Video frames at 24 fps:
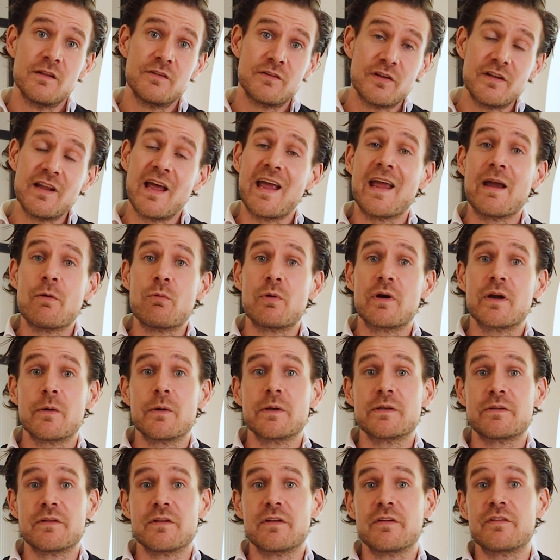Today, we're
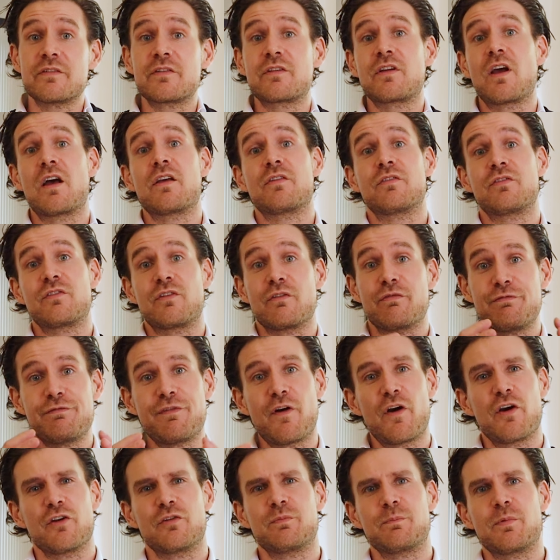going to discuss the
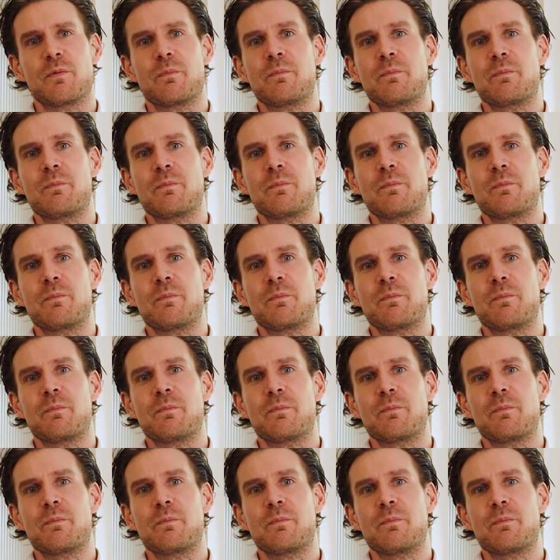first,